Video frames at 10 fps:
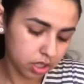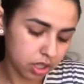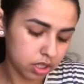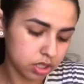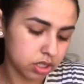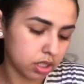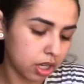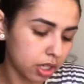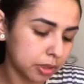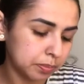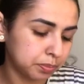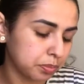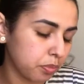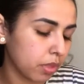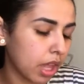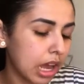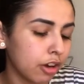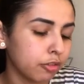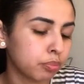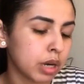this um,
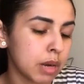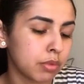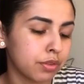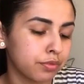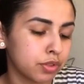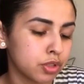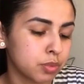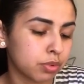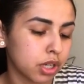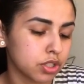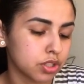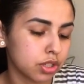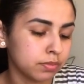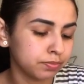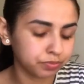e.l.f. Primer Infused Bronzer